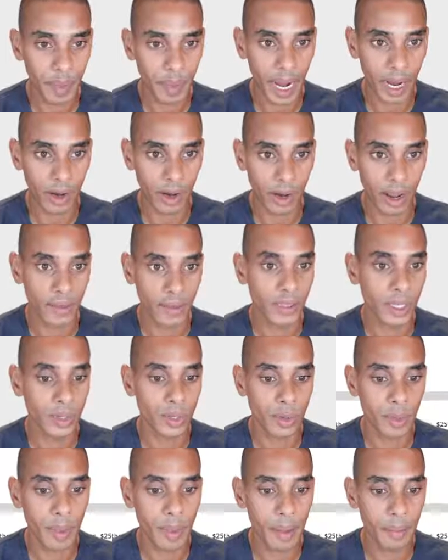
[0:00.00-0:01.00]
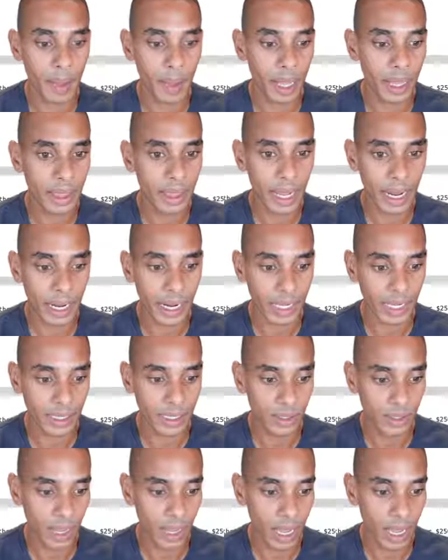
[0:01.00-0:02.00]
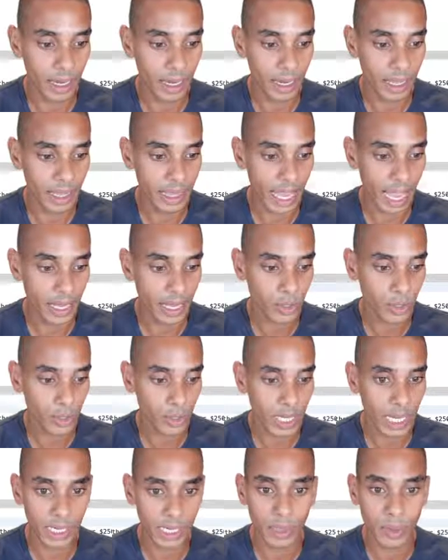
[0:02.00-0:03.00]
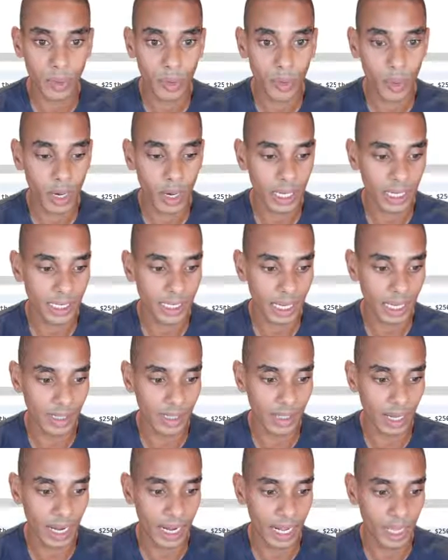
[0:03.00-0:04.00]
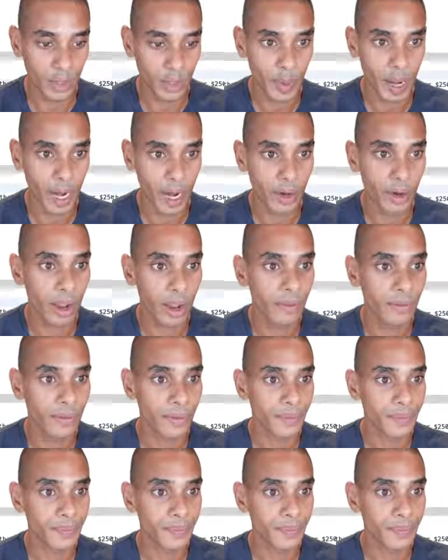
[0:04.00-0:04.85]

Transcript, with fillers: paragraphs because remember they're inside the actual text that we want is inside each paragraph.